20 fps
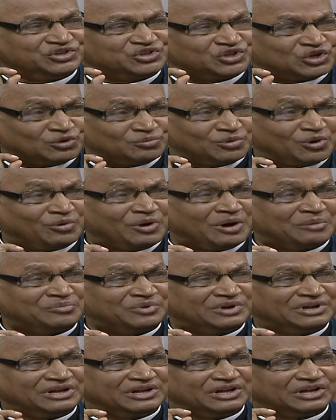
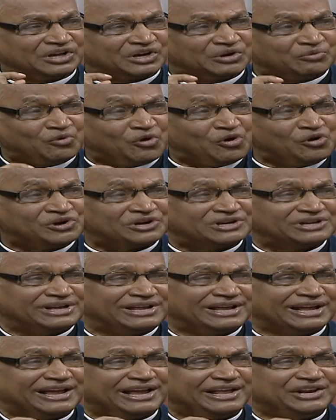Jeroboam revolt
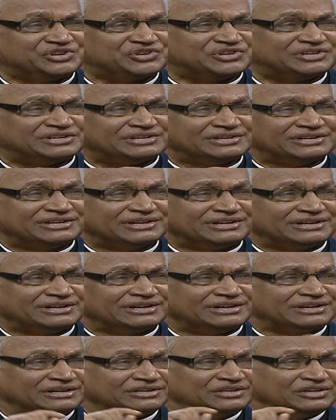against
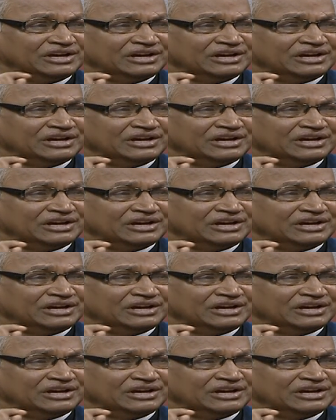uh,